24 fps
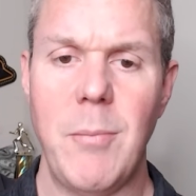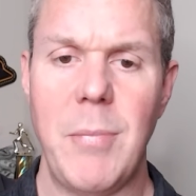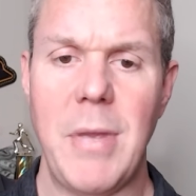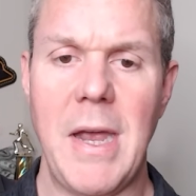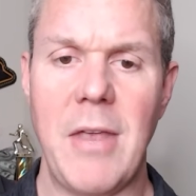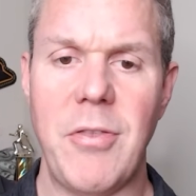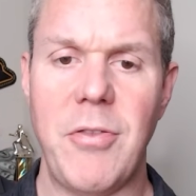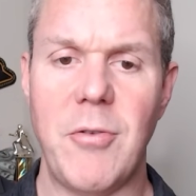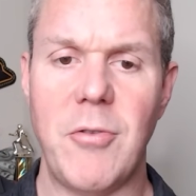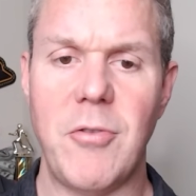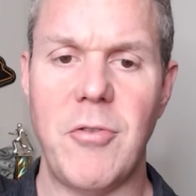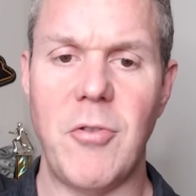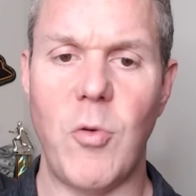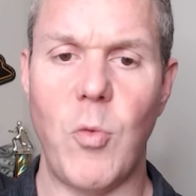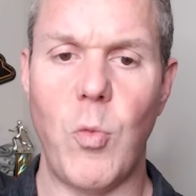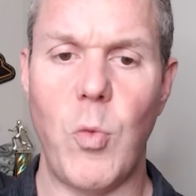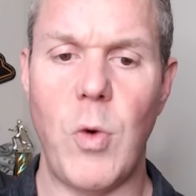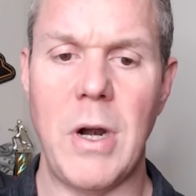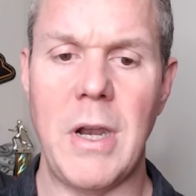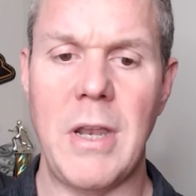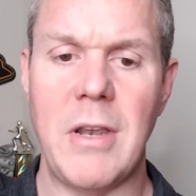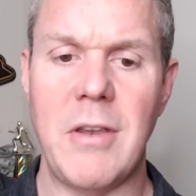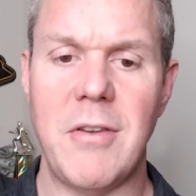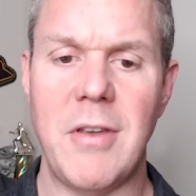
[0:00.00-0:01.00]
Panthers are
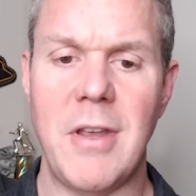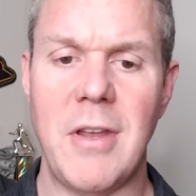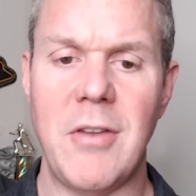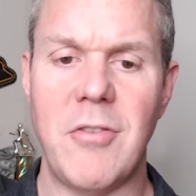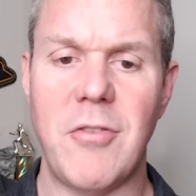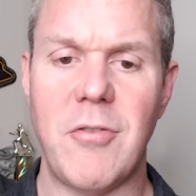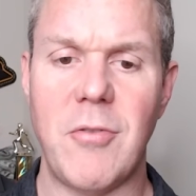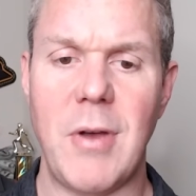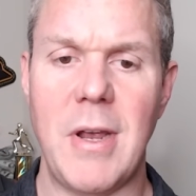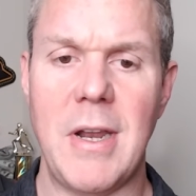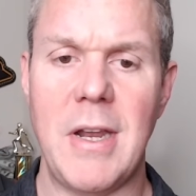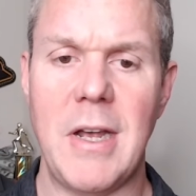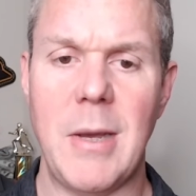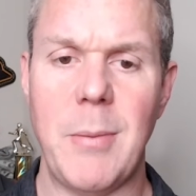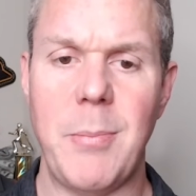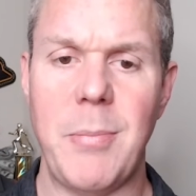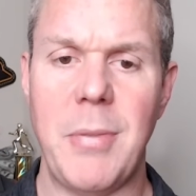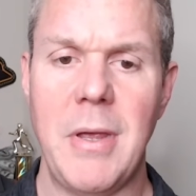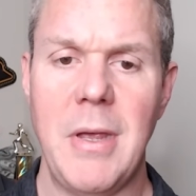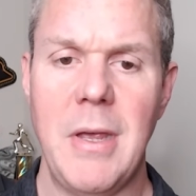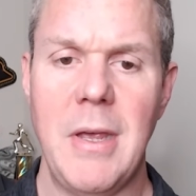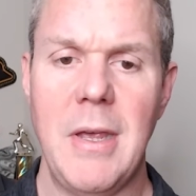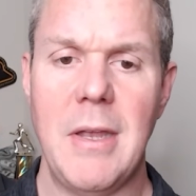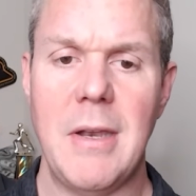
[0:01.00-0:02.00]
1 and 10 straight
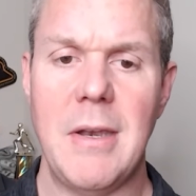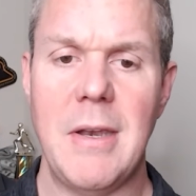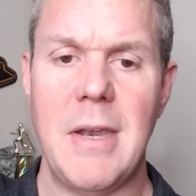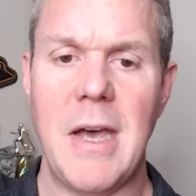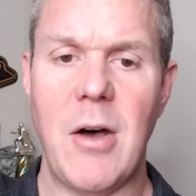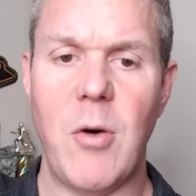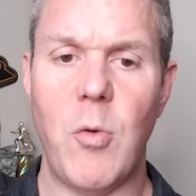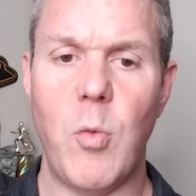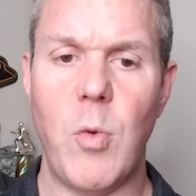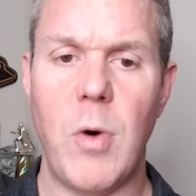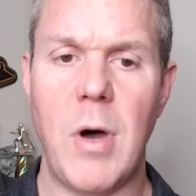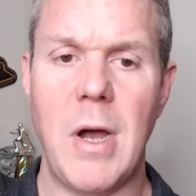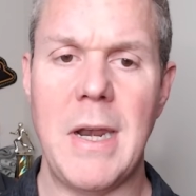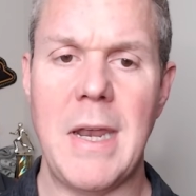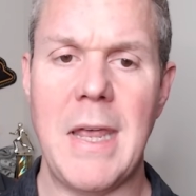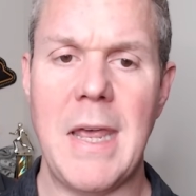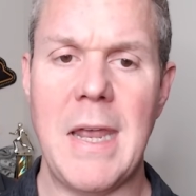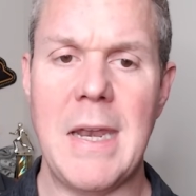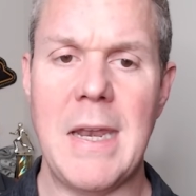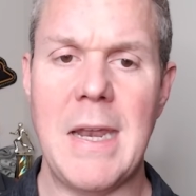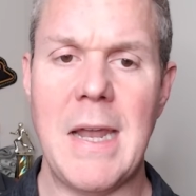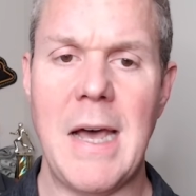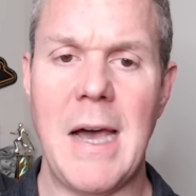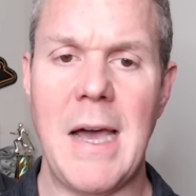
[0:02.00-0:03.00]
up, now 1
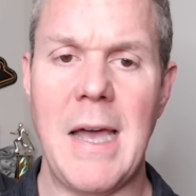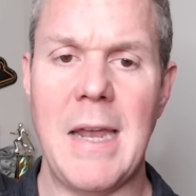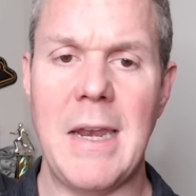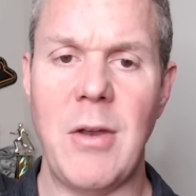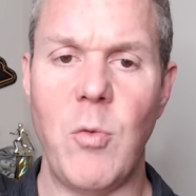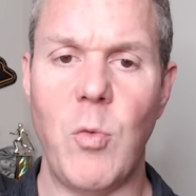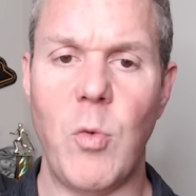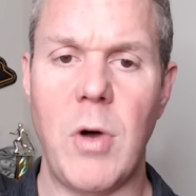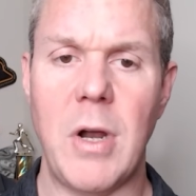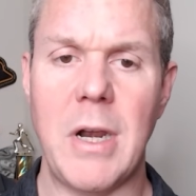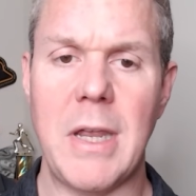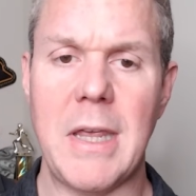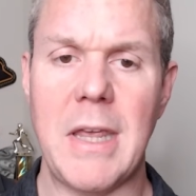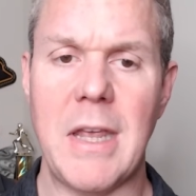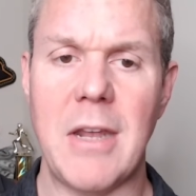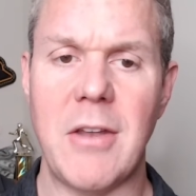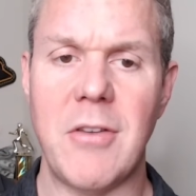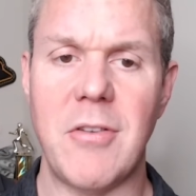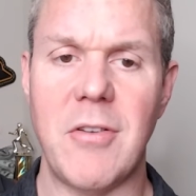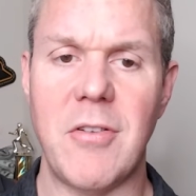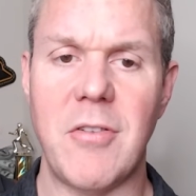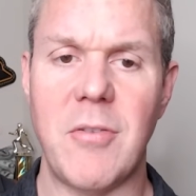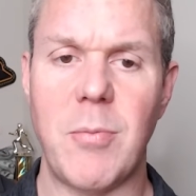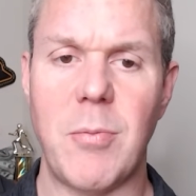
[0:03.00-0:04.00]
and 9 and 1
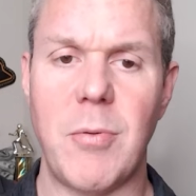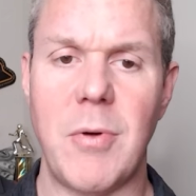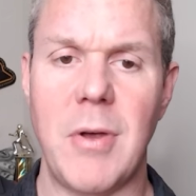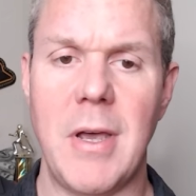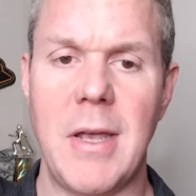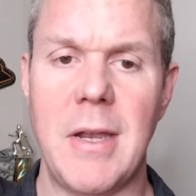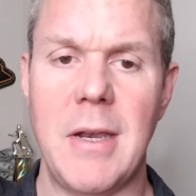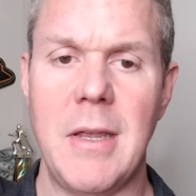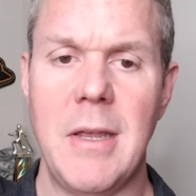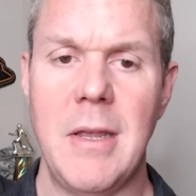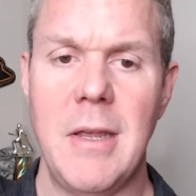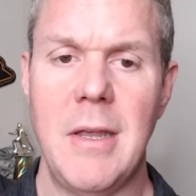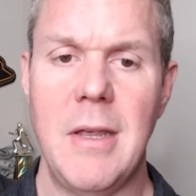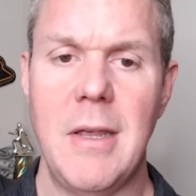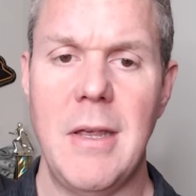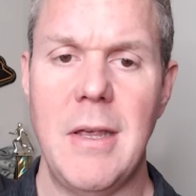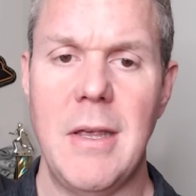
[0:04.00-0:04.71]
against the spread.